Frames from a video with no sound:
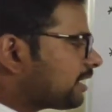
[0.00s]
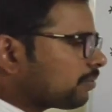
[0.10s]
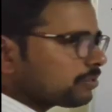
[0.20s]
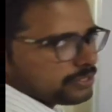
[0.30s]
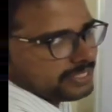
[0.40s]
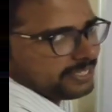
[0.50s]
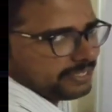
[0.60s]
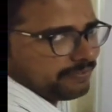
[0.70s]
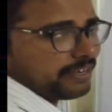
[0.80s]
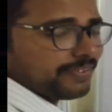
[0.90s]
equals to
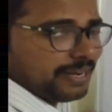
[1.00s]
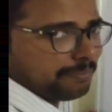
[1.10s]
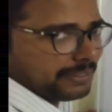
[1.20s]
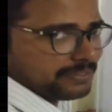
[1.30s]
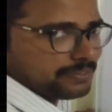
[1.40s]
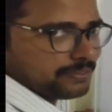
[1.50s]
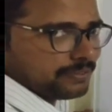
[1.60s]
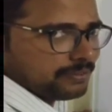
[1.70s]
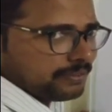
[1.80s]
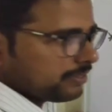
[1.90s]
a, what will happen?
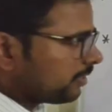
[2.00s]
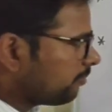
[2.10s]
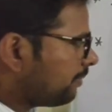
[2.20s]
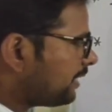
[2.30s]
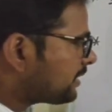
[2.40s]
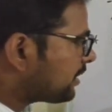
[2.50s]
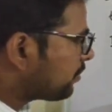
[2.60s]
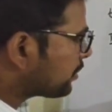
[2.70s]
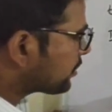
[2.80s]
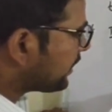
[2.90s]
If b is equals